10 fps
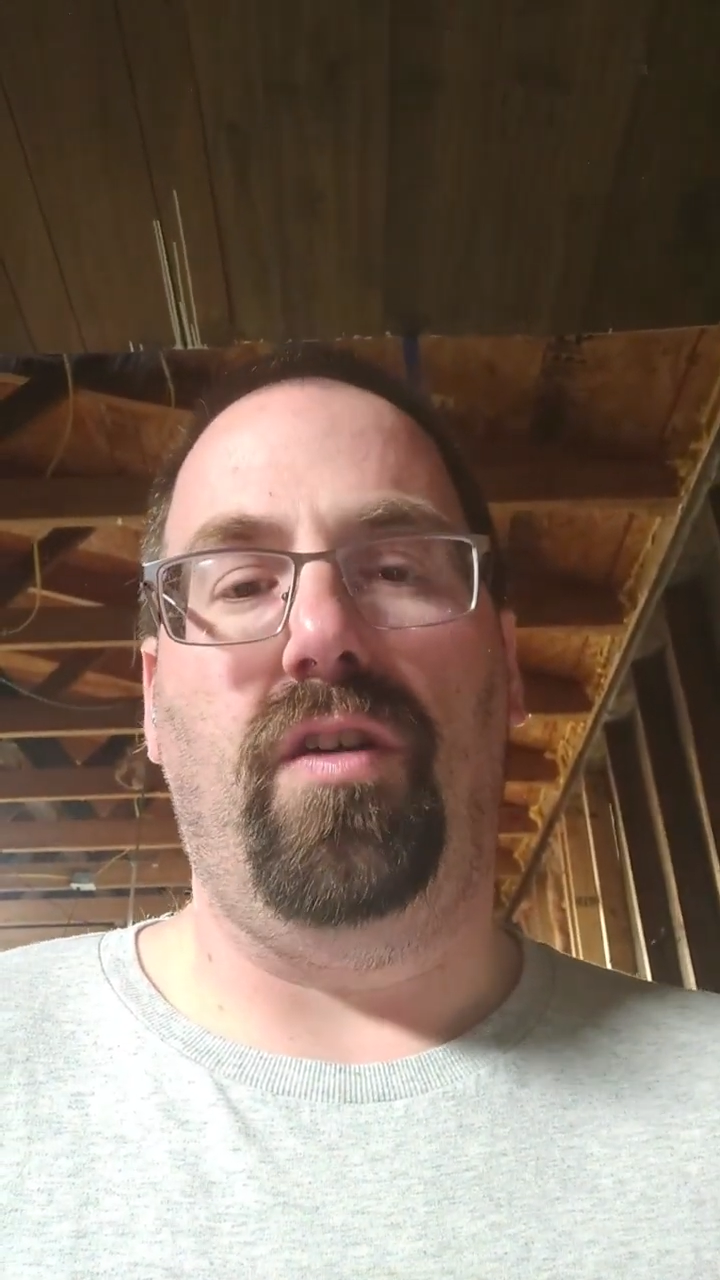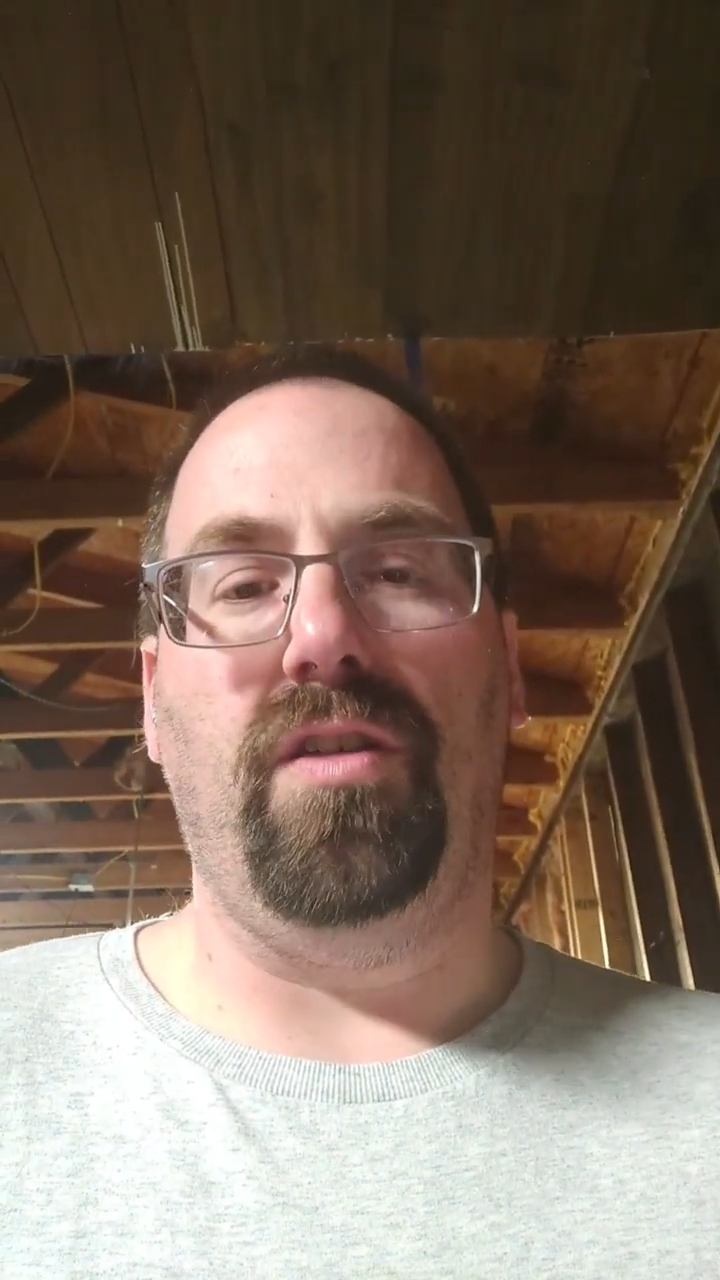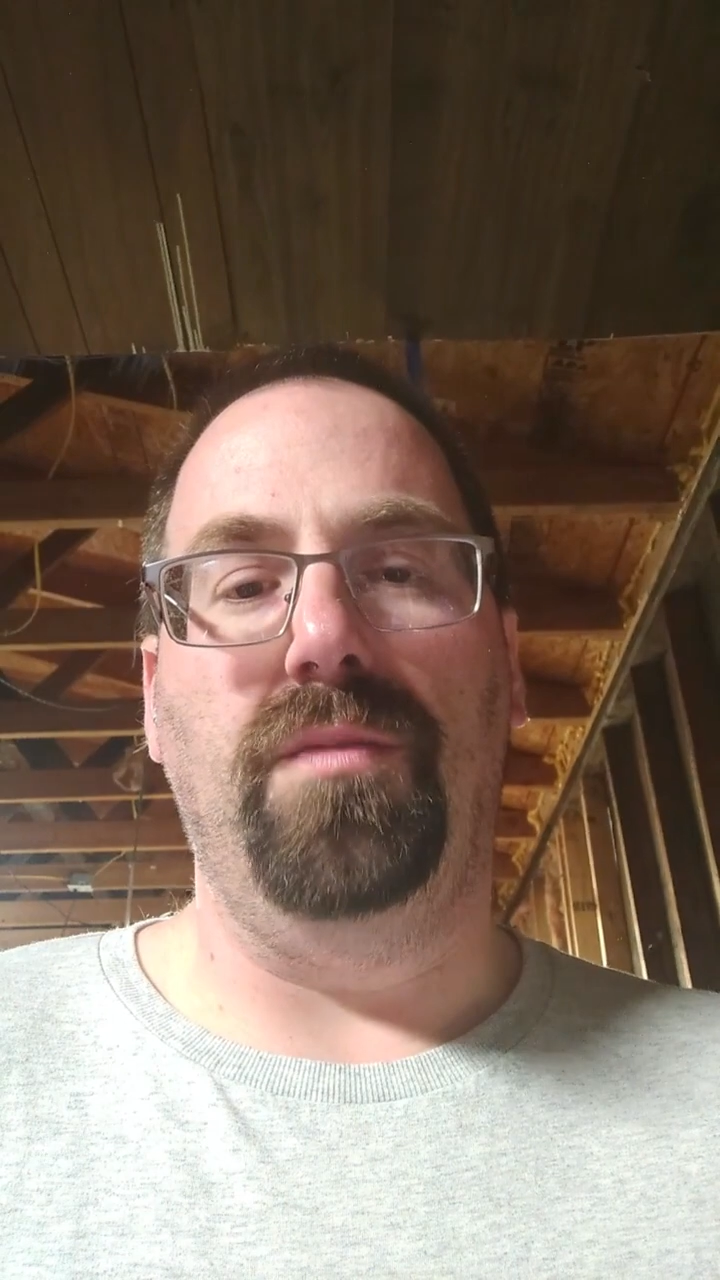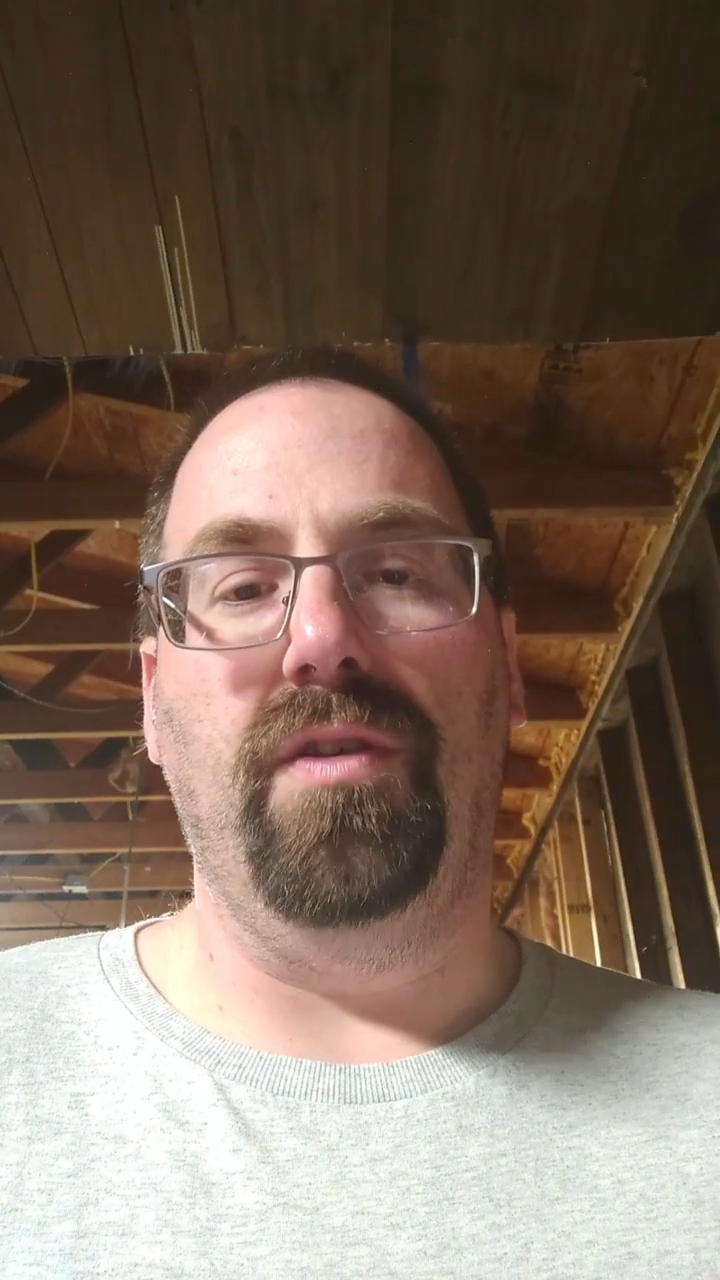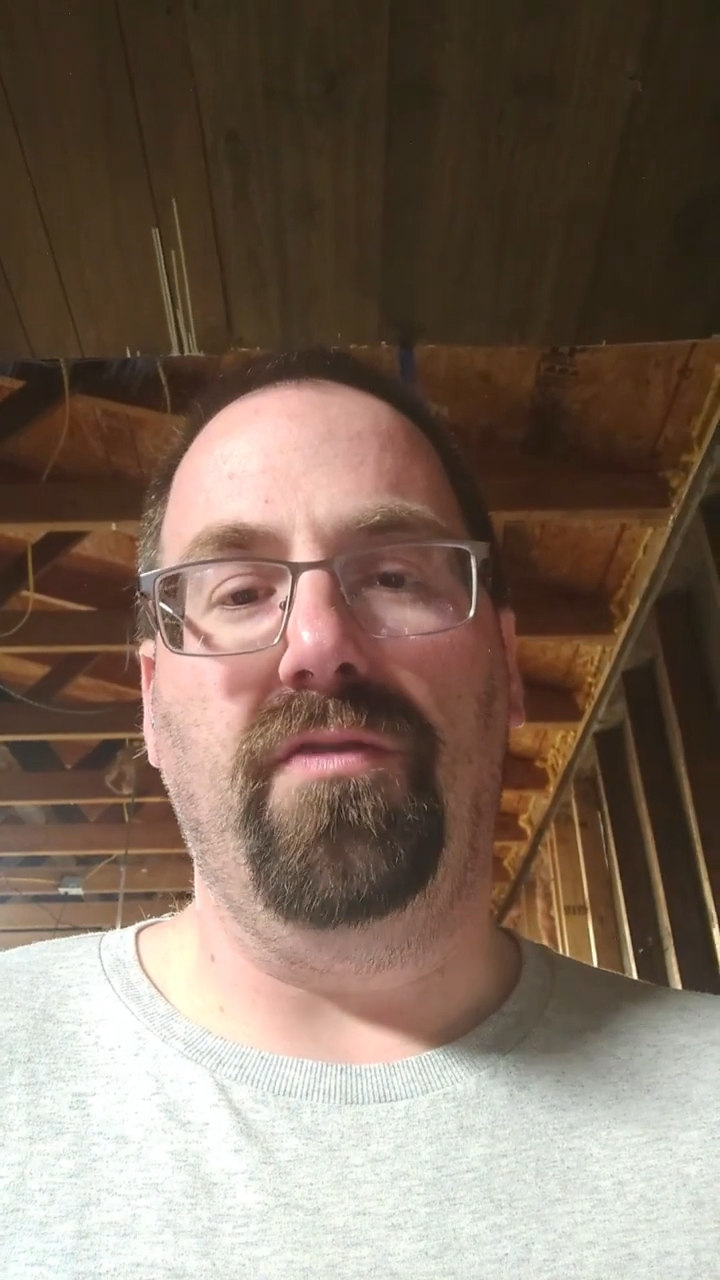
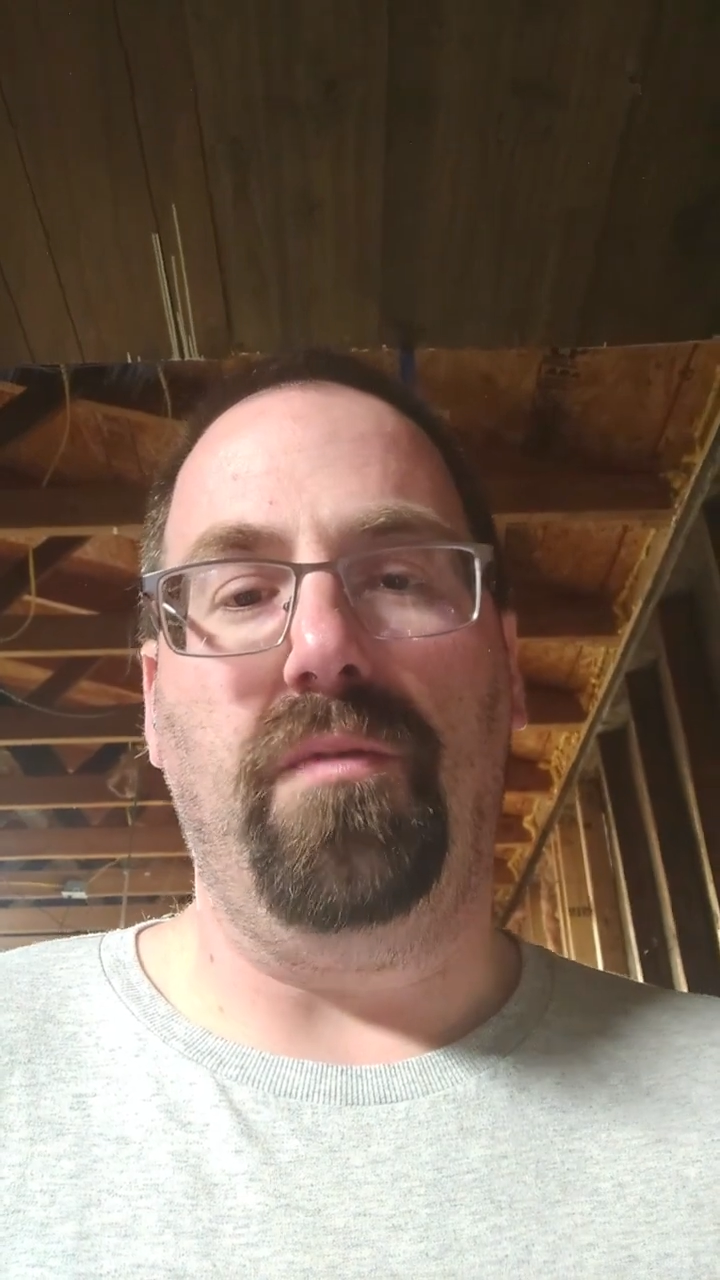automotive